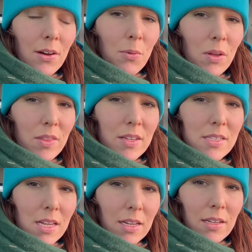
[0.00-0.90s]
with this
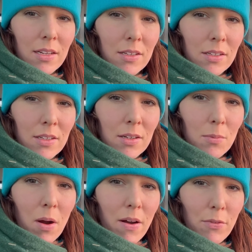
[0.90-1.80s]
thing,
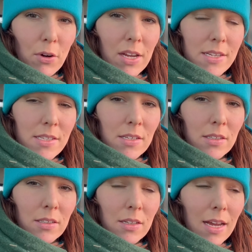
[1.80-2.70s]
wherever he is,
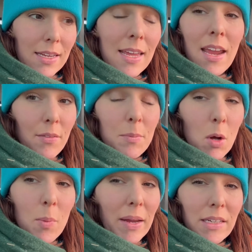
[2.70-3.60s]
I can hear him
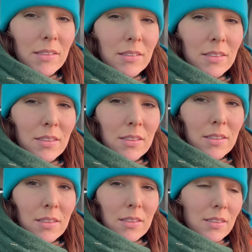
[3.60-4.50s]
coming.
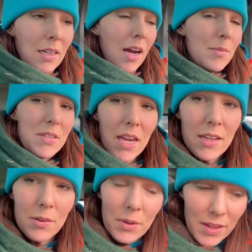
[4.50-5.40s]
I'm
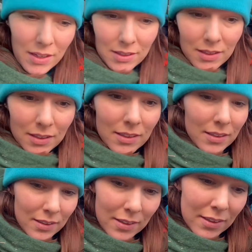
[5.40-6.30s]
taken with it.
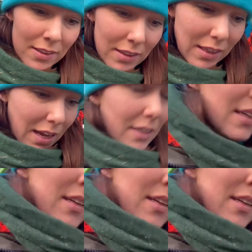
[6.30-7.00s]
Like,